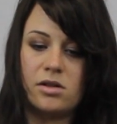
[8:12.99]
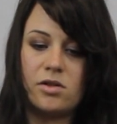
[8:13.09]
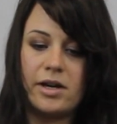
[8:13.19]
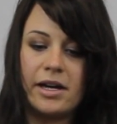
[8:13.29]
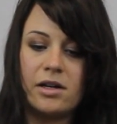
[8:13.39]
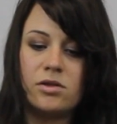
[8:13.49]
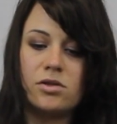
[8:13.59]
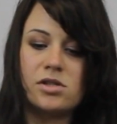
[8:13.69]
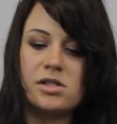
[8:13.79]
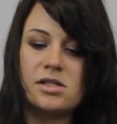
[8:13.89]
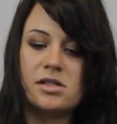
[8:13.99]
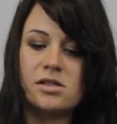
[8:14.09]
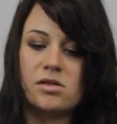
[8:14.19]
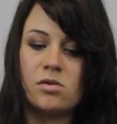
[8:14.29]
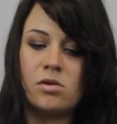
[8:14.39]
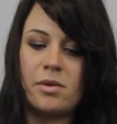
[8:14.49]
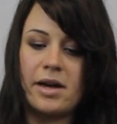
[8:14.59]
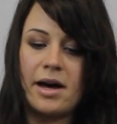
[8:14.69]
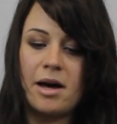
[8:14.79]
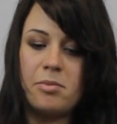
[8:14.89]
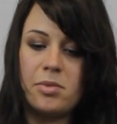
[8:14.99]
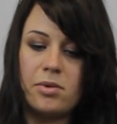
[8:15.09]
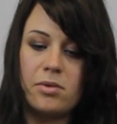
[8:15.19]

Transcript: you angle your scissors all the way up